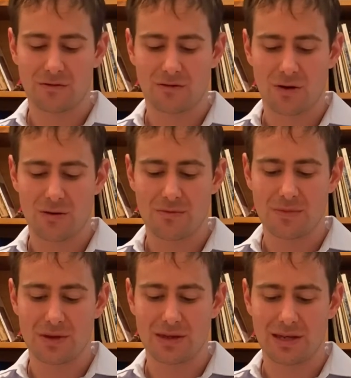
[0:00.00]
from
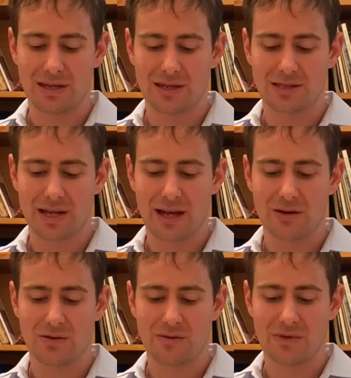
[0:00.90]
the
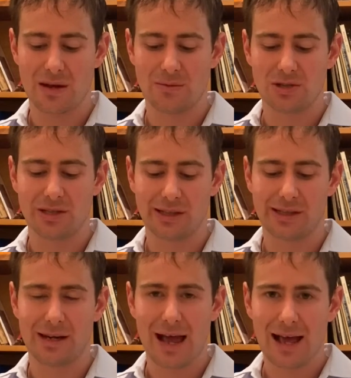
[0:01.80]
sale of their
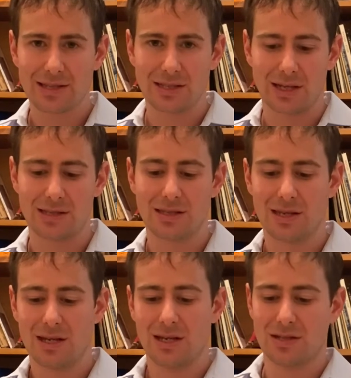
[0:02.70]
Brazilian assets.
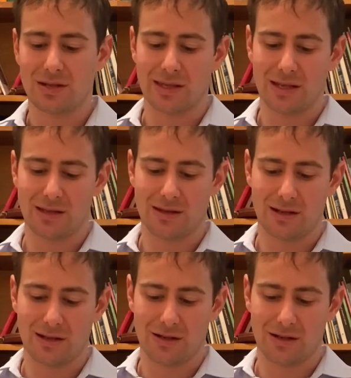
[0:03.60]
So I think that,